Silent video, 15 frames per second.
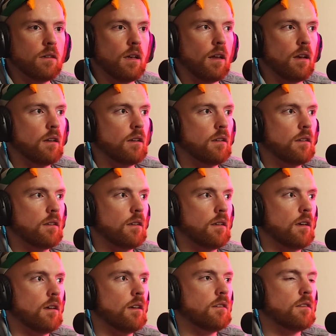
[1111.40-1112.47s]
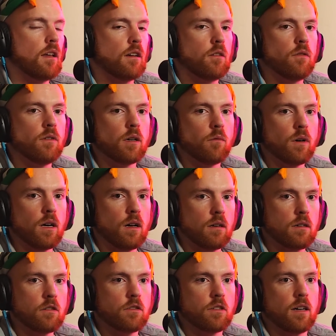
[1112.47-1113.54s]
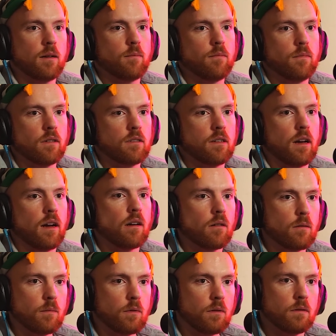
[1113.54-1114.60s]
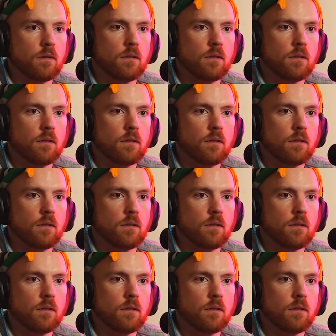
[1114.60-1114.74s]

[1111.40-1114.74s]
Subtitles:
And... he's not doing well because Schaub looks terrible.